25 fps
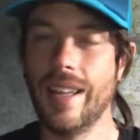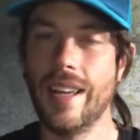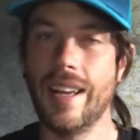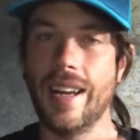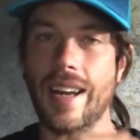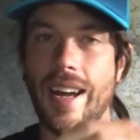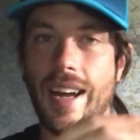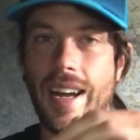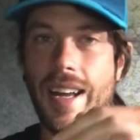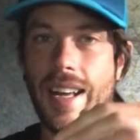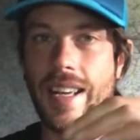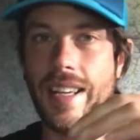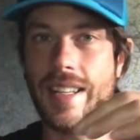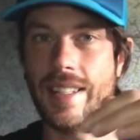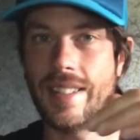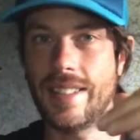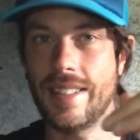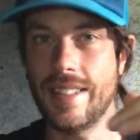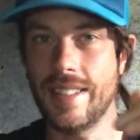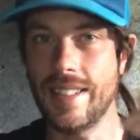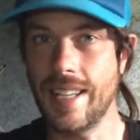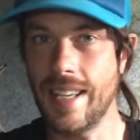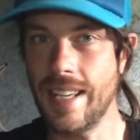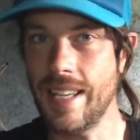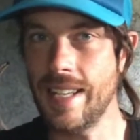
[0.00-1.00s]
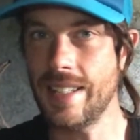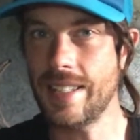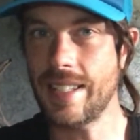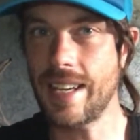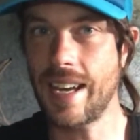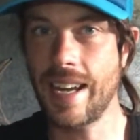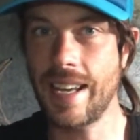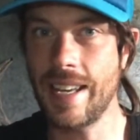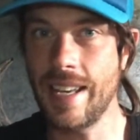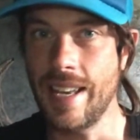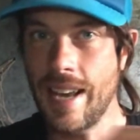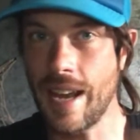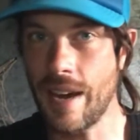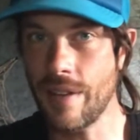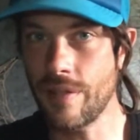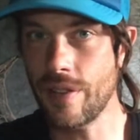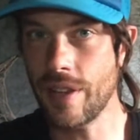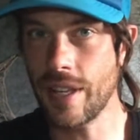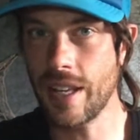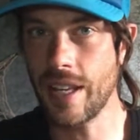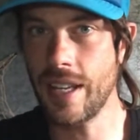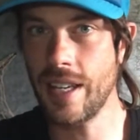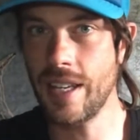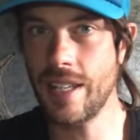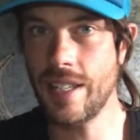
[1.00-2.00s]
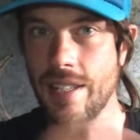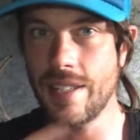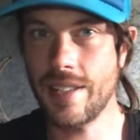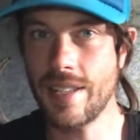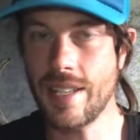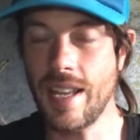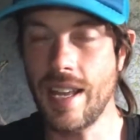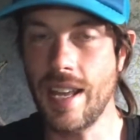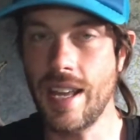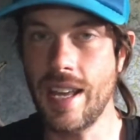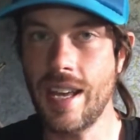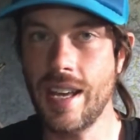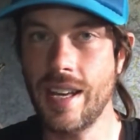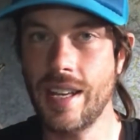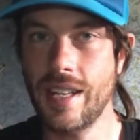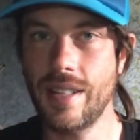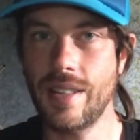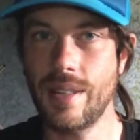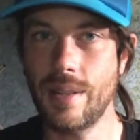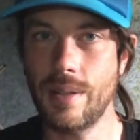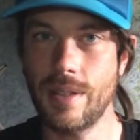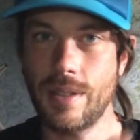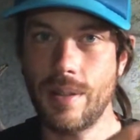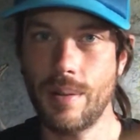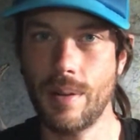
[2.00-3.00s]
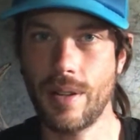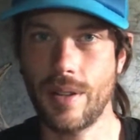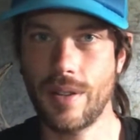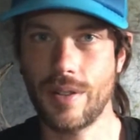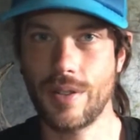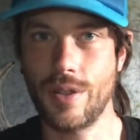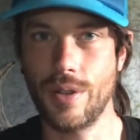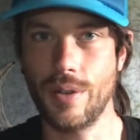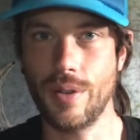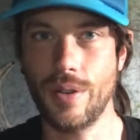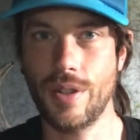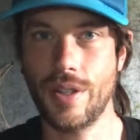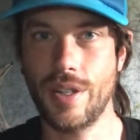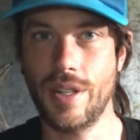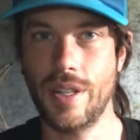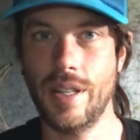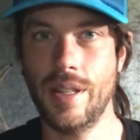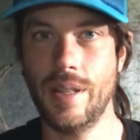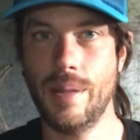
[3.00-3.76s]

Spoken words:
I navigated to here. There's a junction in the